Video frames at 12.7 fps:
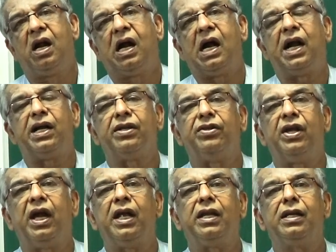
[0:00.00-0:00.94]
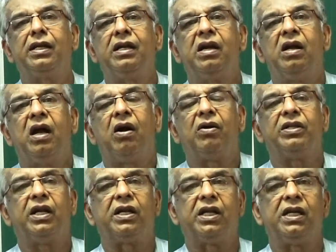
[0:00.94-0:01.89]
And then
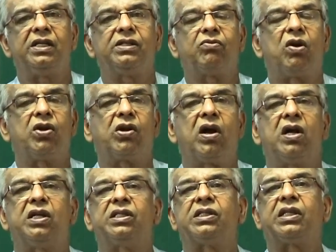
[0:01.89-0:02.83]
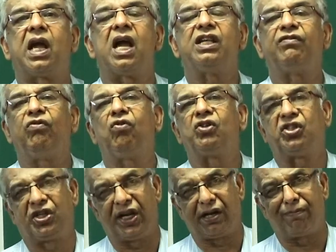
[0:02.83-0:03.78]
that is what you call it as cash flow
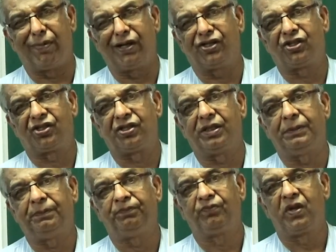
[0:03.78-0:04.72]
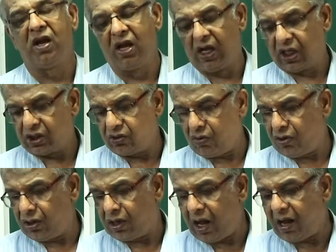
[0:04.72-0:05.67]
statements.
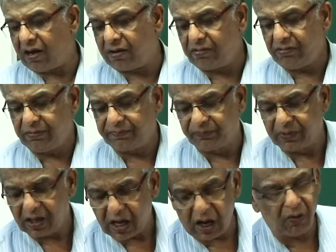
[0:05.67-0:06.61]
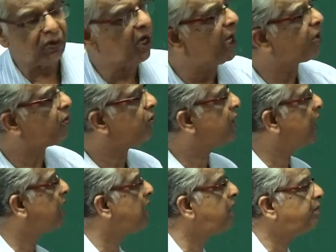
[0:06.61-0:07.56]
So now I would like to
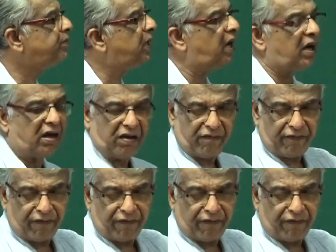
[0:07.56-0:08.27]
take up the